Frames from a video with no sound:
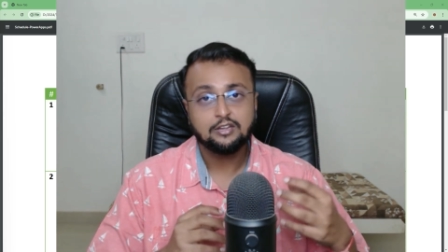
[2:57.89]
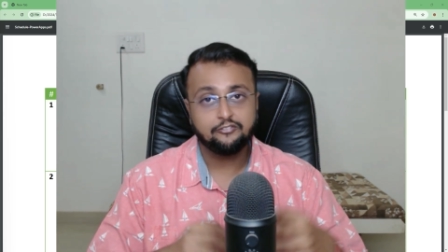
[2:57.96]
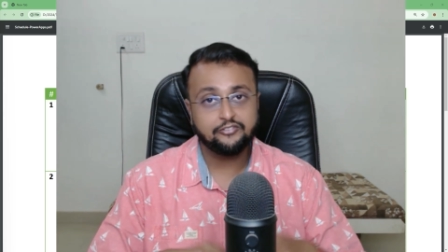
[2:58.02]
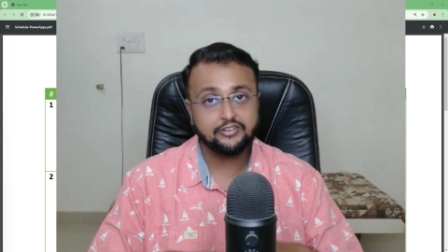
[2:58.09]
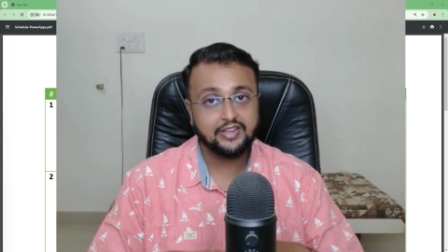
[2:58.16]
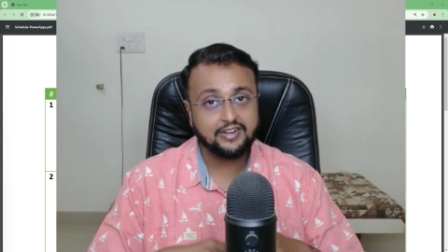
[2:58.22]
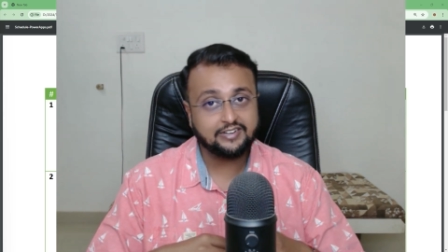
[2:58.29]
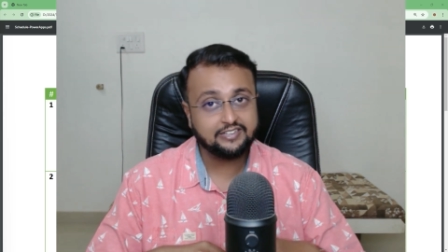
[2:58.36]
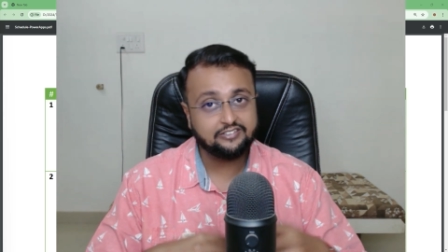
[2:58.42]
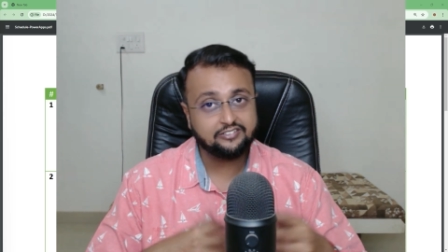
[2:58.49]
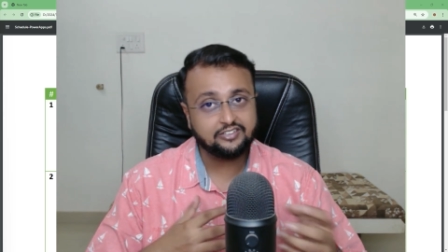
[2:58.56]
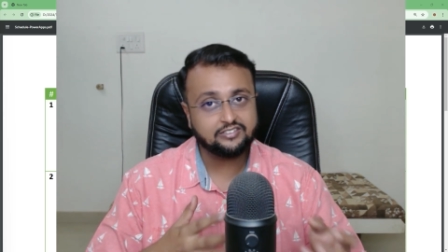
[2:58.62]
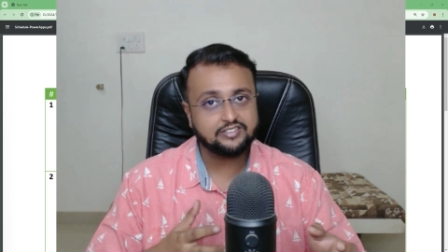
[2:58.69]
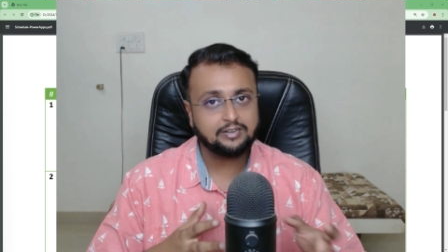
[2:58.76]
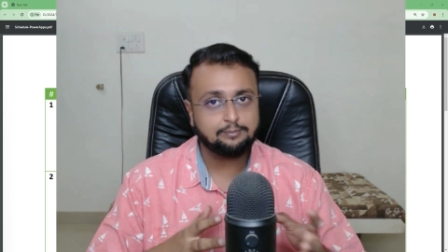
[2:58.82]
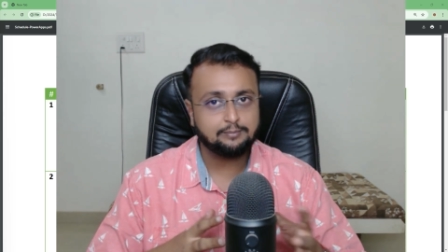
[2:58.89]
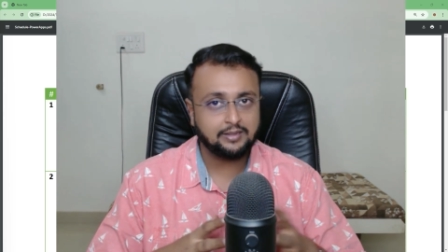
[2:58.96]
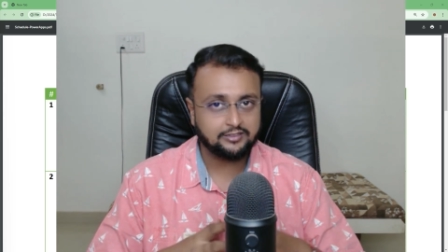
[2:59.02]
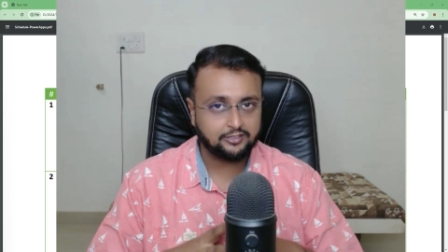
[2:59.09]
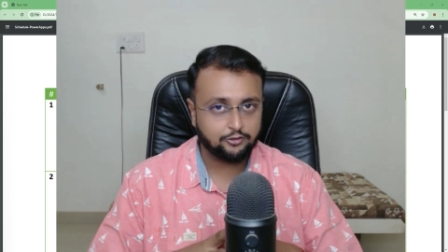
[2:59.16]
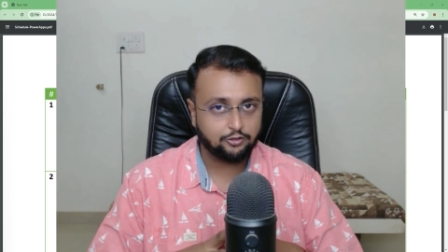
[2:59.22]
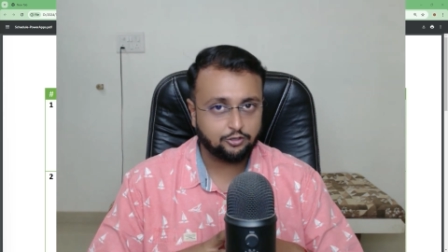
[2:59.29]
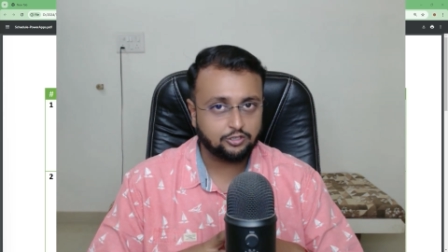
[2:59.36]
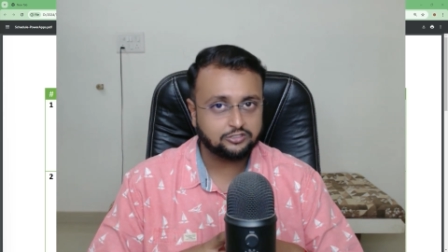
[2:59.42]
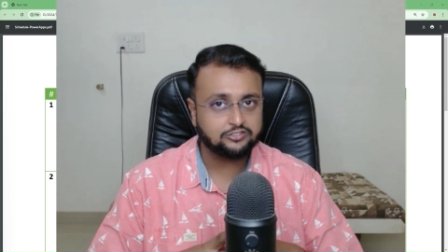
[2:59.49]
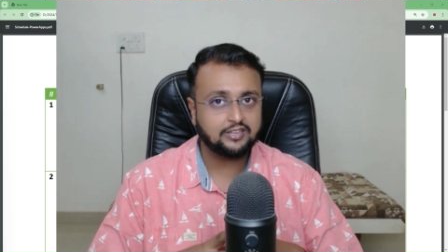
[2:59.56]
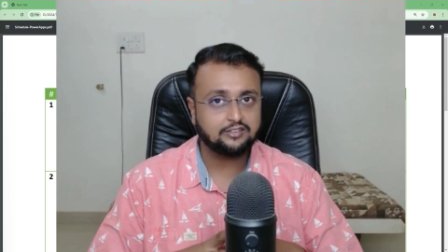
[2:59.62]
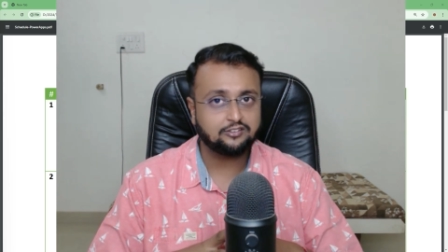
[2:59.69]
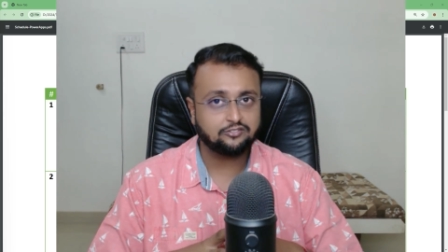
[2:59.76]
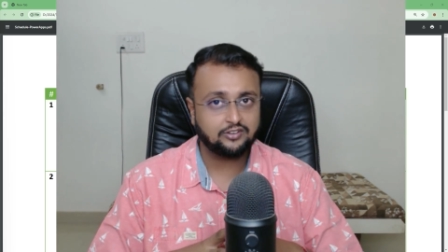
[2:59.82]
we are teaching that methodology as